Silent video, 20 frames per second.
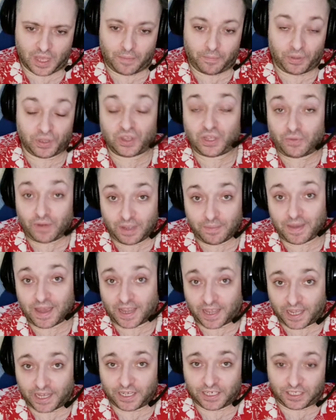the ring
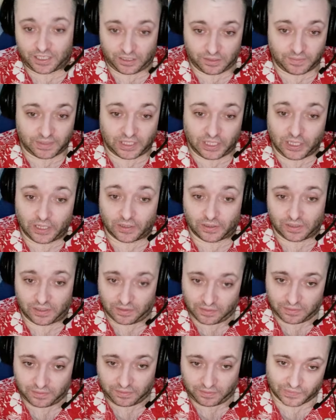back on. She'll be healed.
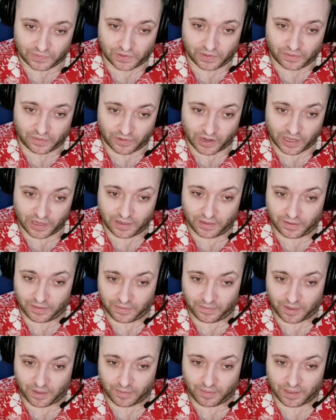Right?
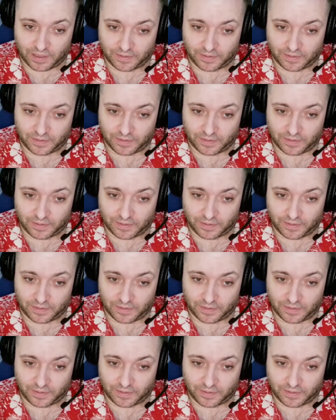Maybe?